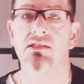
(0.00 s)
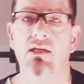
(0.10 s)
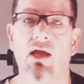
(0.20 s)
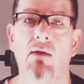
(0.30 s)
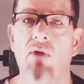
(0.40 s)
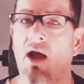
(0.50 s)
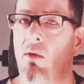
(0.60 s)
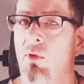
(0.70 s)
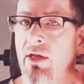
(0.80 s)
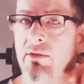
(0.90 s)
I, I
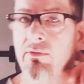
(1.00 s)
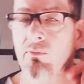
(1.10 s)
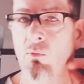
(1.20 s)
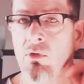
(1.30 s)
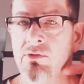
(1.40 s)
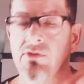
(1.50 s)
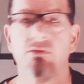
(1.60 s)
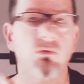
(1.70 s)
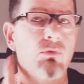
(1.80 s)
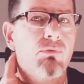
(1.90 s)
went one,
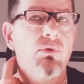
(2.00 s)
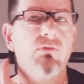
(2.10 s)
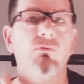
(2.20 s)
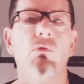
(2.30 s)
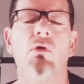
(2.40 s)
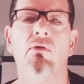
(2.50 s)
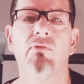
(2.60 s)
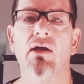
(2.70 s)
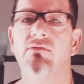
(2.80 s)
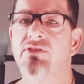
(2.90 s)
two, three, four,
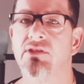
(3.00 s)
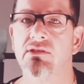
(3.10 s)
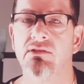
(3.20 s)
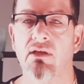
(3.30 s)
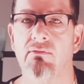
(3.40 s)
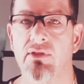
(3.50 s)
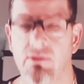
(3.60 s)
five, six, seven,